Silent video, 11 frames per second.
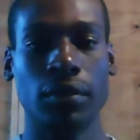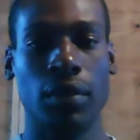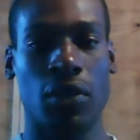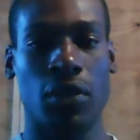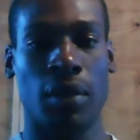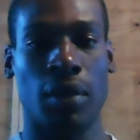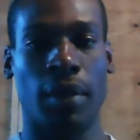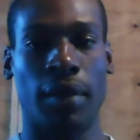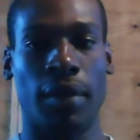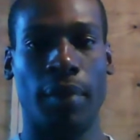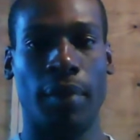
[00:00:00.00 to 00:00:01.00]
some
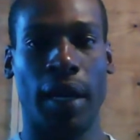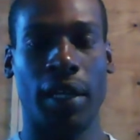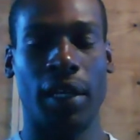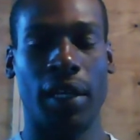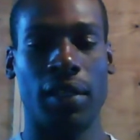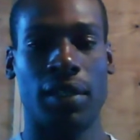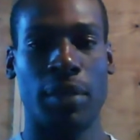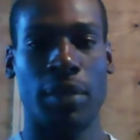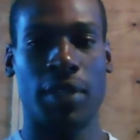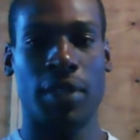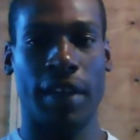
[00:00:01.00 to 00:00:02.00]
of my
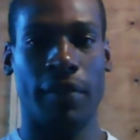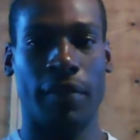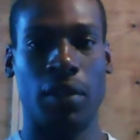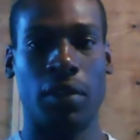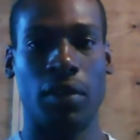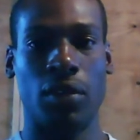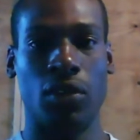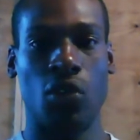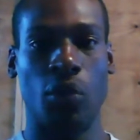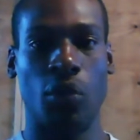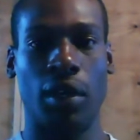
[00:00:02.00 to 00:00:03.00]
tips that I've been
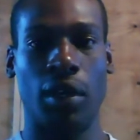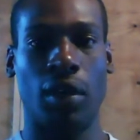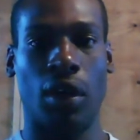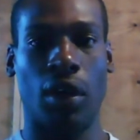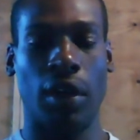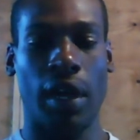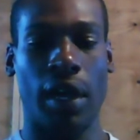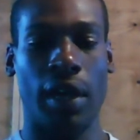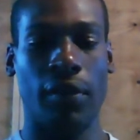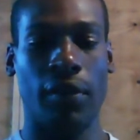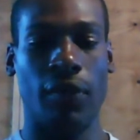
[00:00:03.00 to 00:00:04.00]
doing
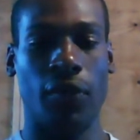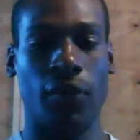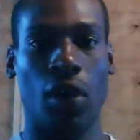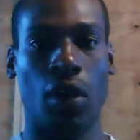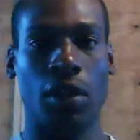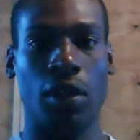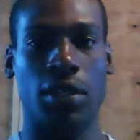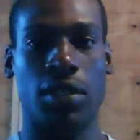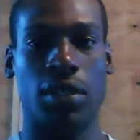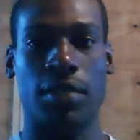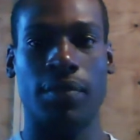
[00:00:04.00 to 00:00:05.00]
online for the
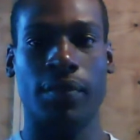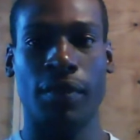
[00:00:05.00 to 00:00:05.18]
longest.